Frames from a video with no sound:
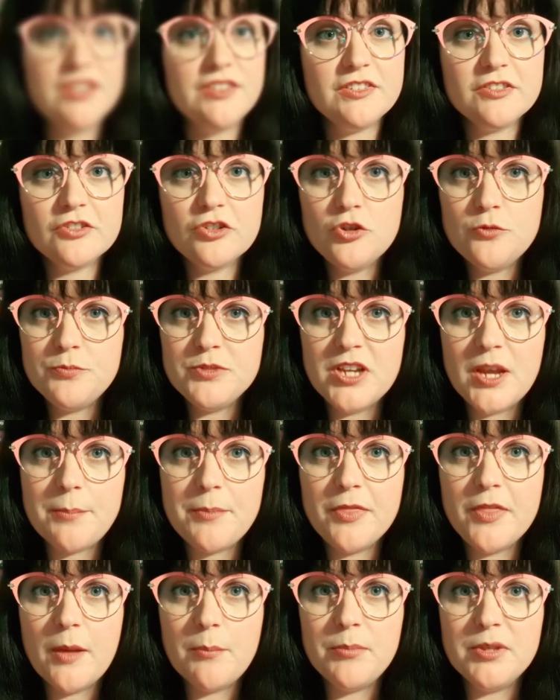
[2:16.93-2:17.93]
She scooped
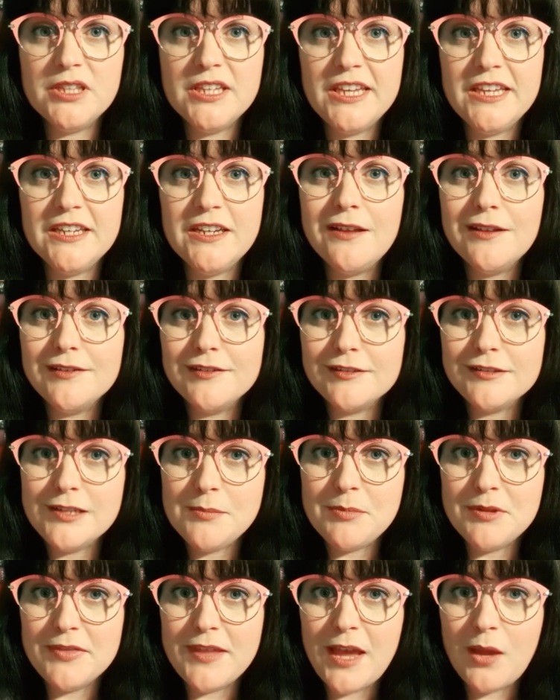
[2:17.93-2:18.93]
up Thumbelina
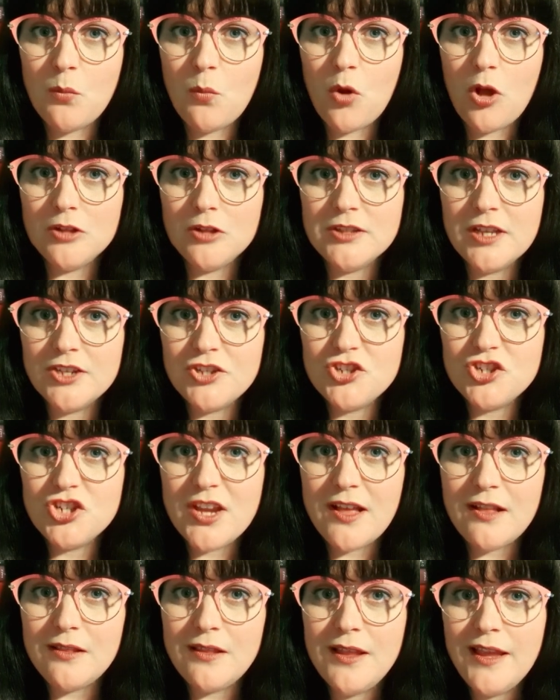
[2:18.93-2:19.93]
asleep in that walnut
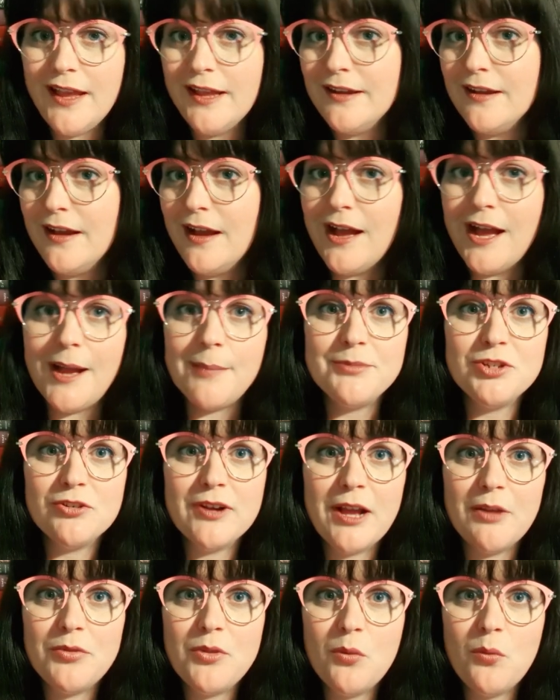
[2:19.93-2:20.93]
shell and
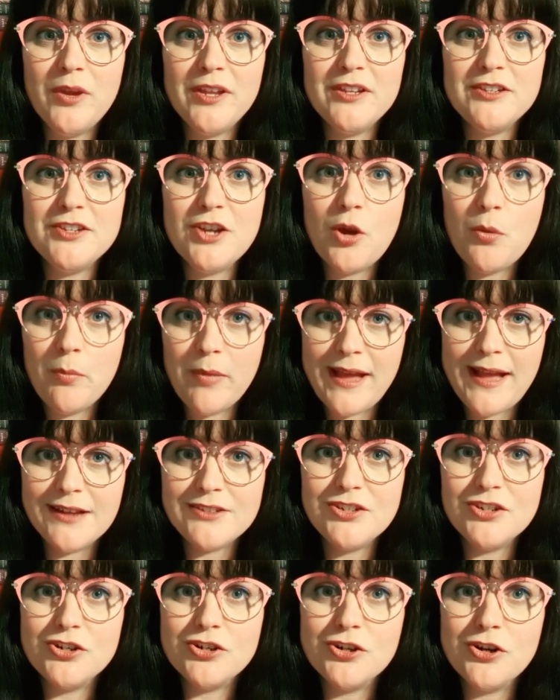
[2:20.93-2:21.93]
hopped her out the window
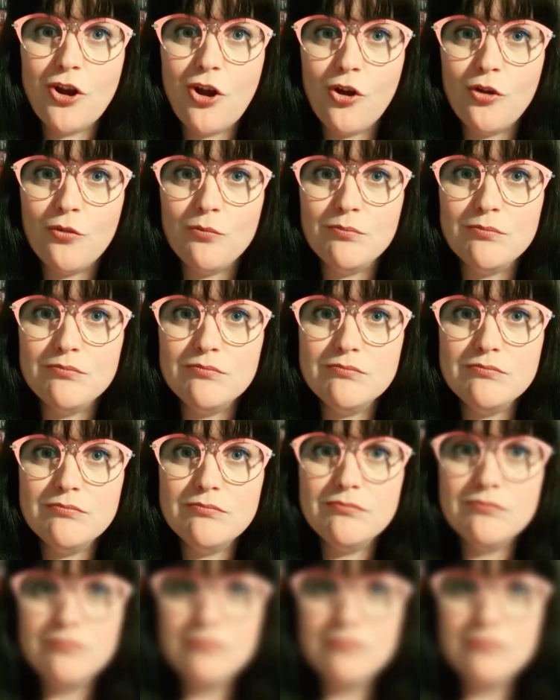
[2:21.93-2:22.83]
back to her home.